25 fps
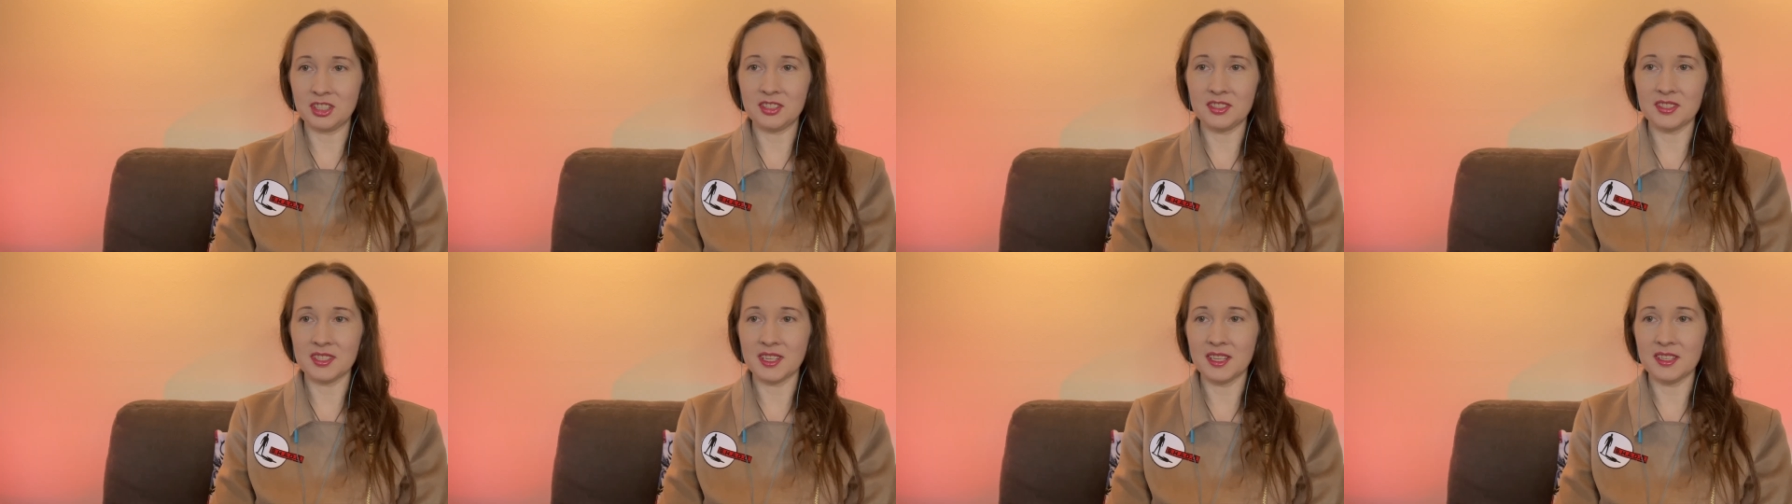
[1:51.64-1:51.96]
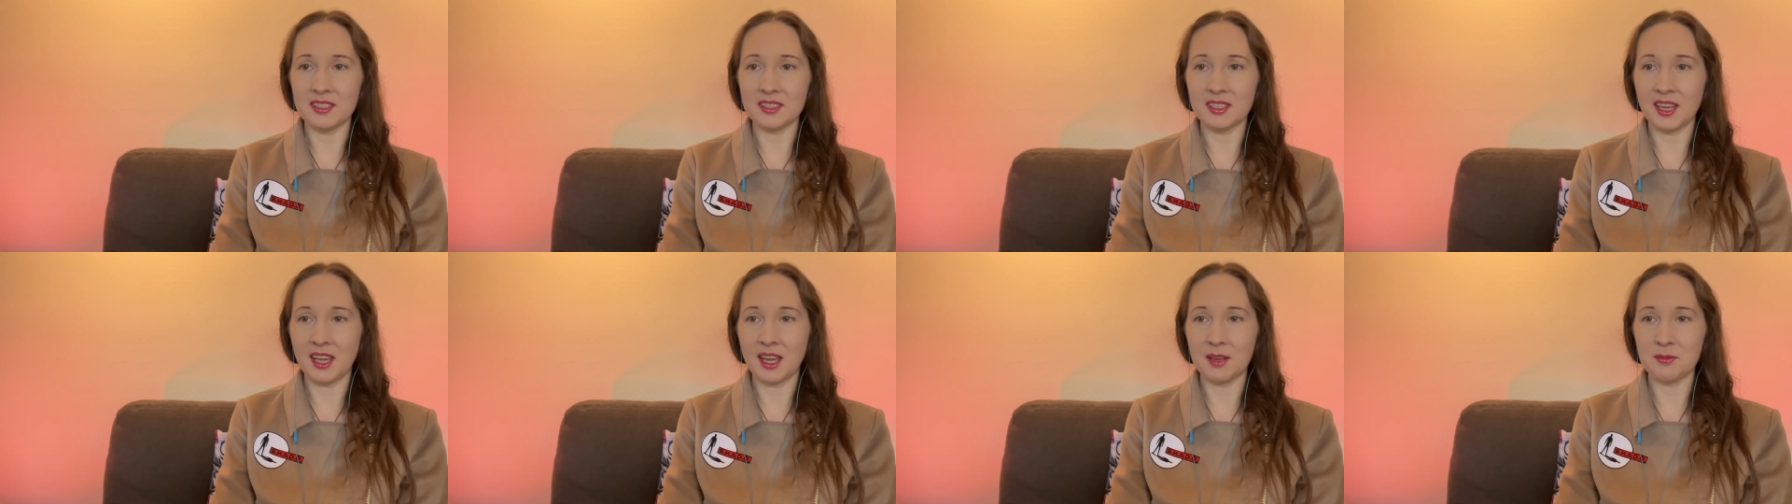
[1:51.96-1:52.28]

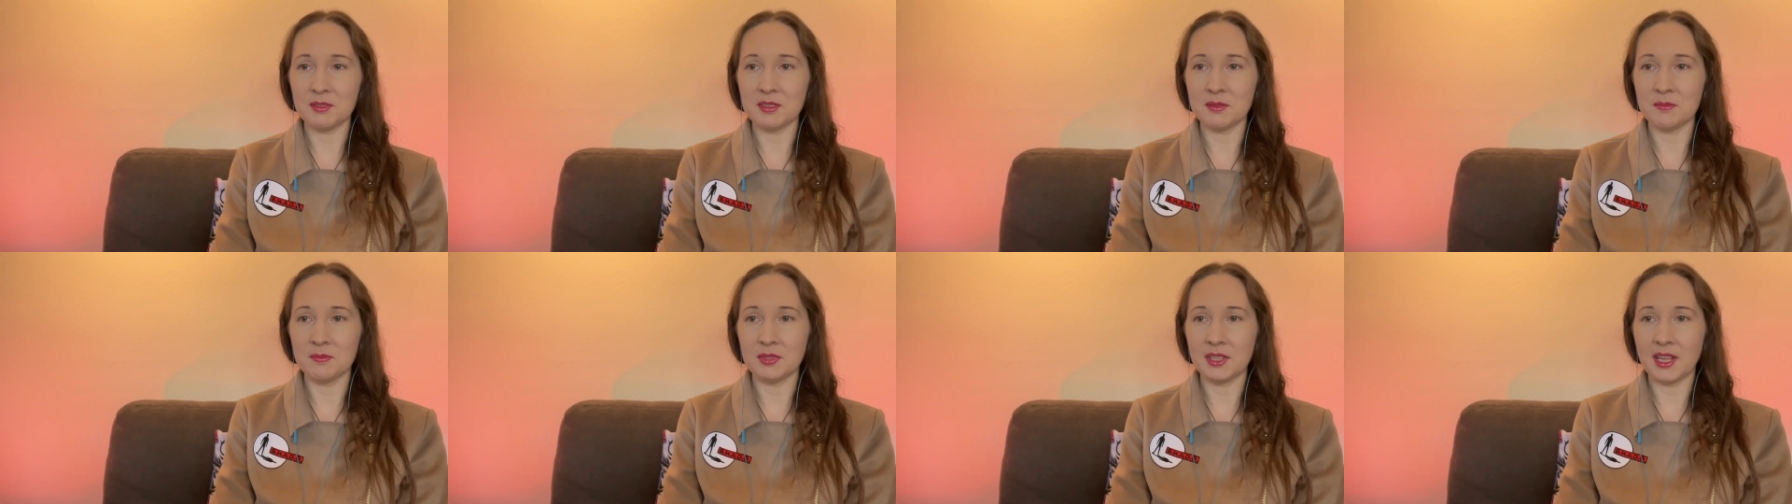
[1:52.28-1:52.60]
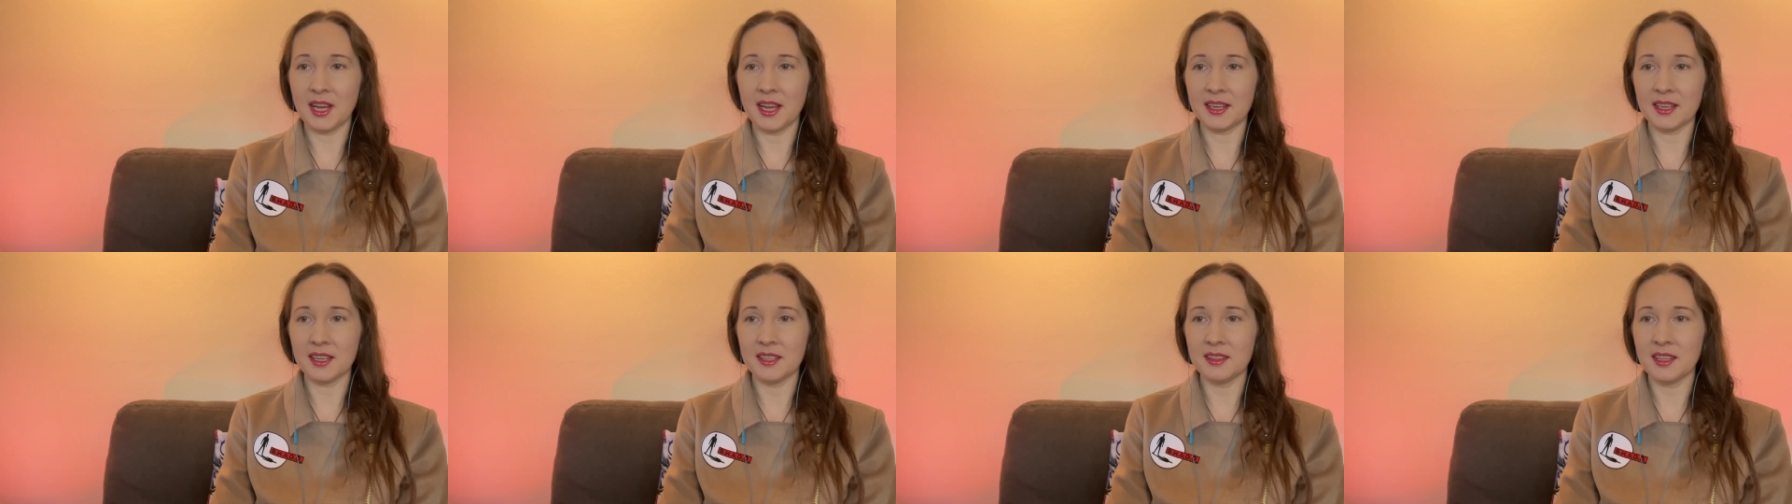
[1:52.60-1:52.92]
send Captain
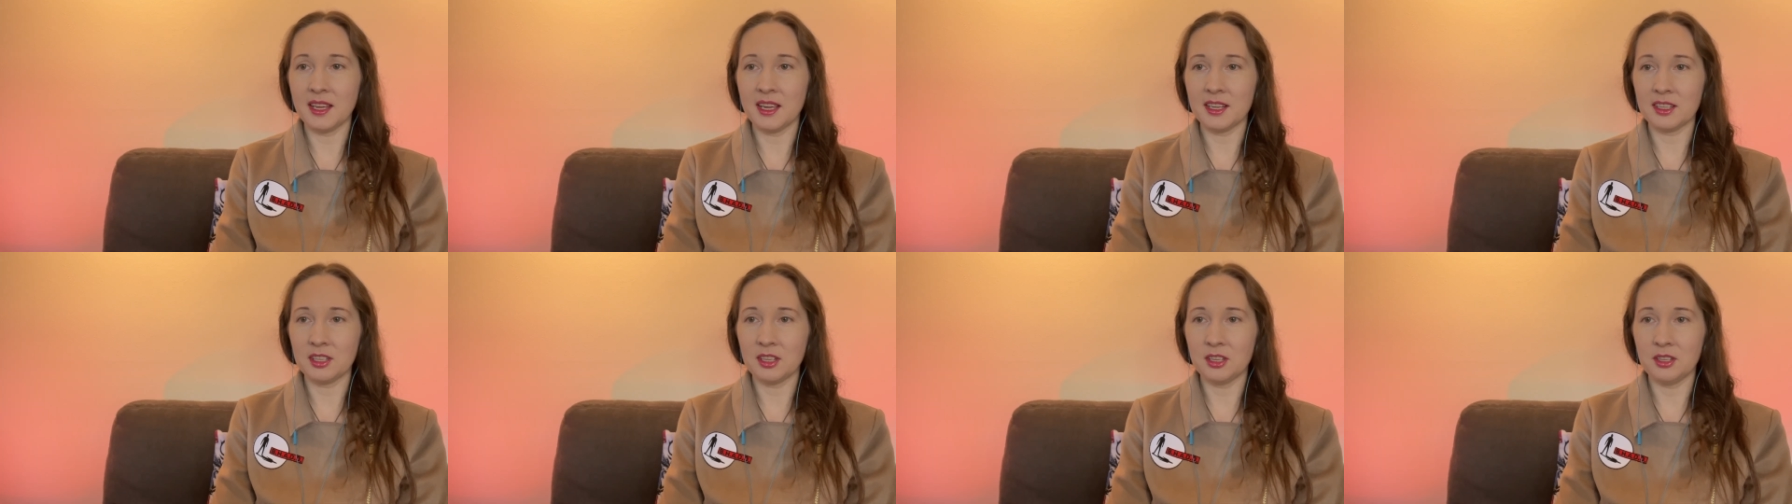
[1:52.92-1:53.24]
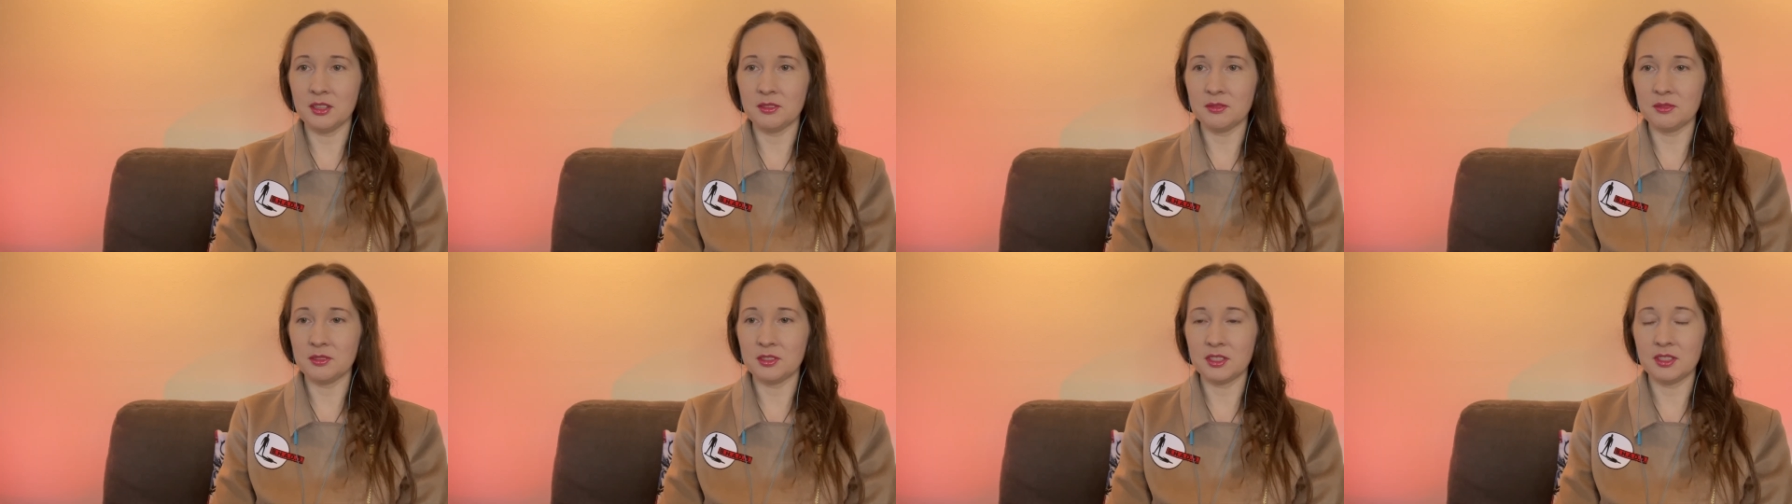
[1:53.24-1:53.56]
Black in that
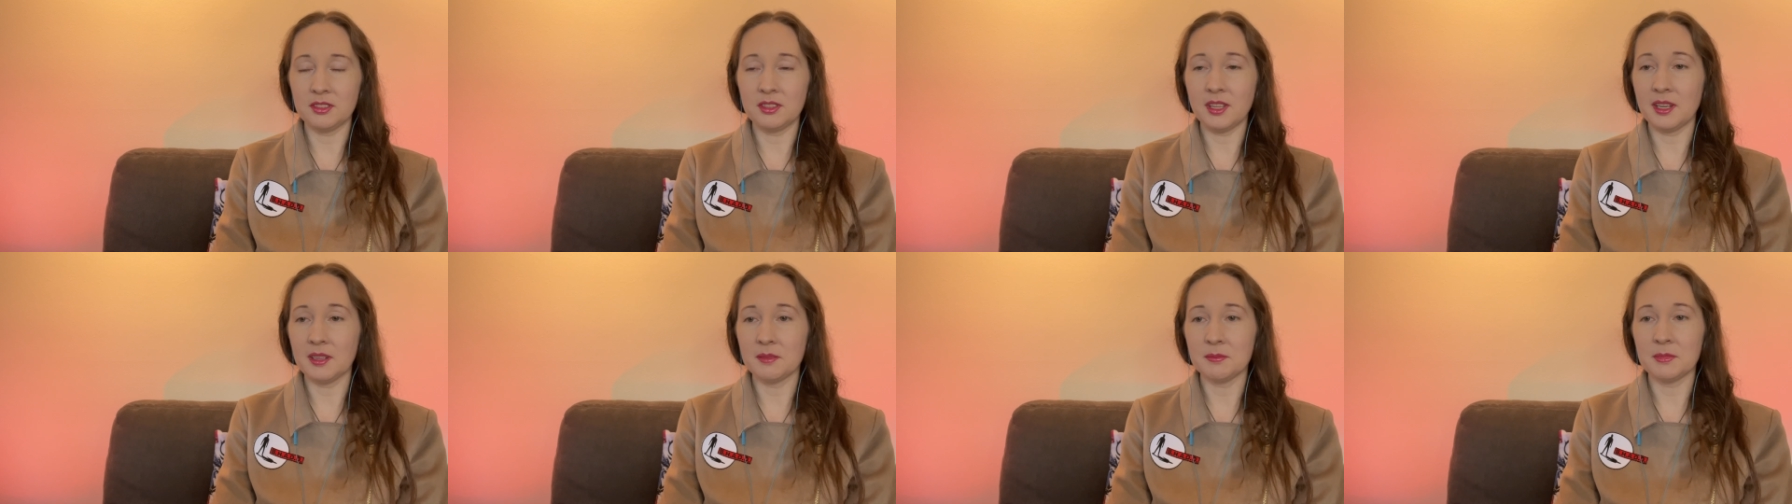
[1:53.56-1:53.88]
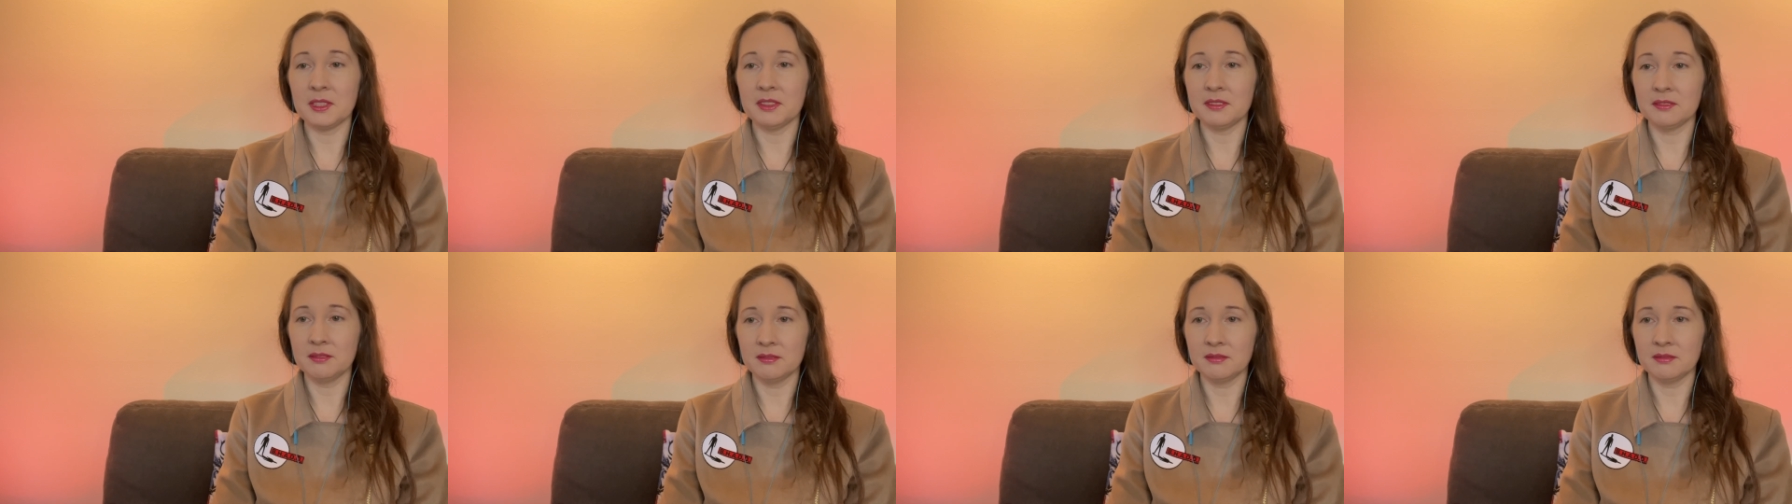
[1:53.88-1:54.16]
coat. She'll let him in.